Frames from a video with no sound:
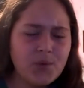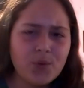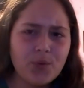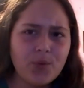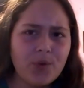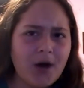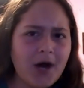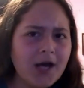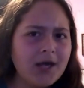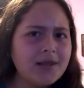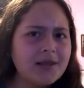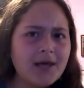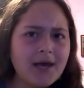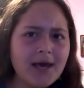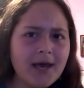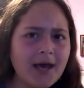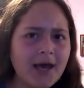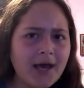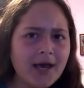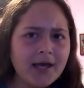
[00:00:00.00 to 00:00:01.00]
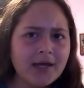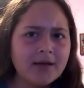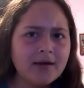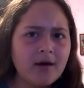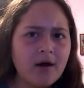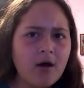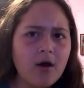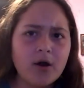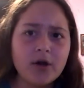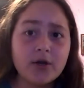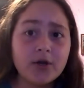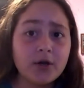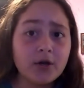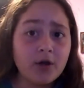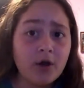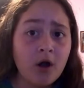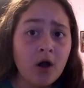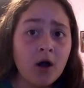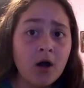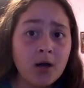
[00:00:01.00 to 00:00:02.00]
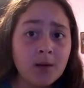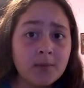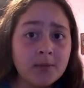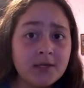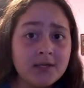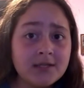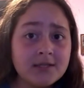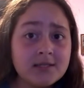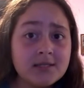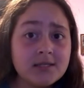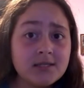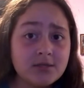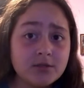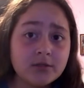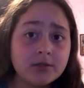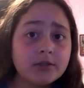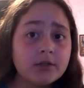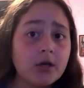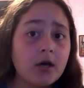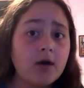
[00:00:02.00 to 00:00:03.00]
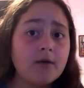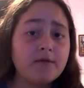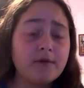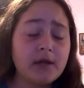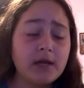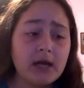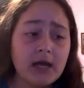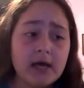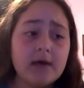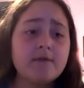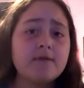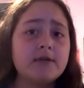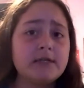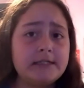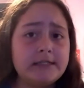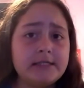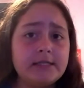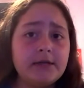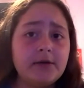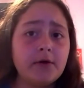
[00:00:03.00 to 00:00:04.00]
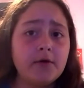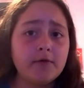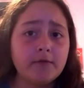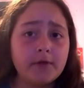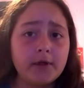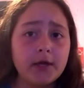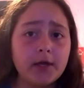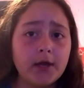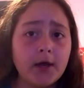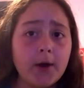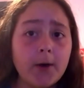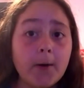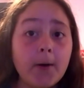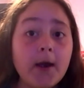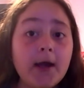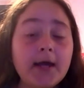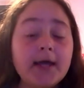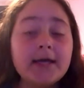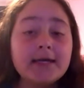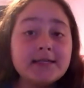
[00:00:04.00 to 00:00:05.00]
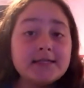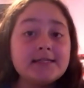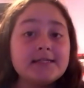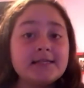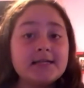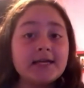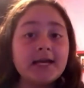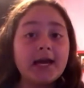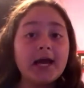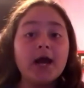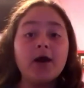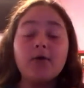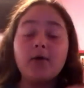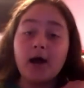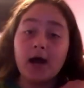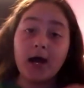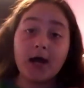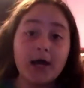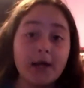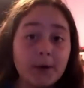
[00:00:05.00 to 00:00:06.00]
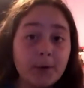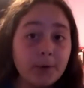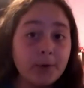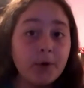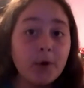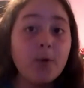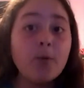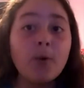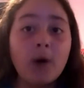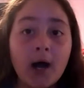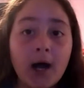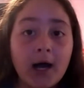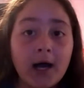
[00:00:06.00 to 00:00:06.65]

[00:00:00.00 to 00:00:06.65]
why the heck are your comments turned off on every single video? See, now I don't know